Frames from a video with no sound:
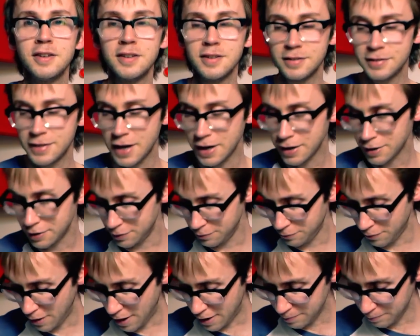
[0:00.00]

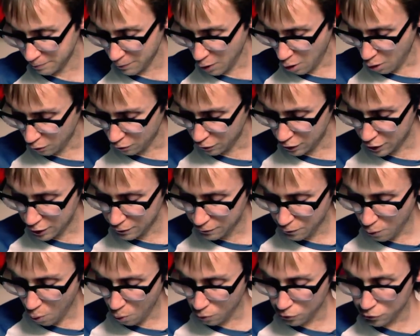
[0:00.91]
second fret on the
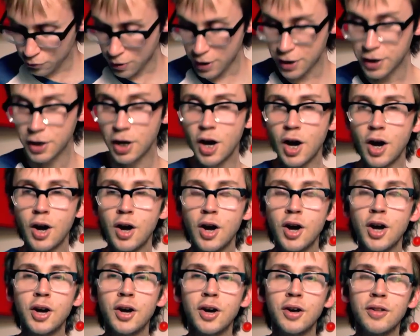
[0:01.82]
fourth
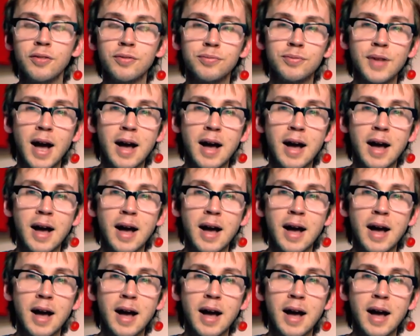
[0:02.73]
string,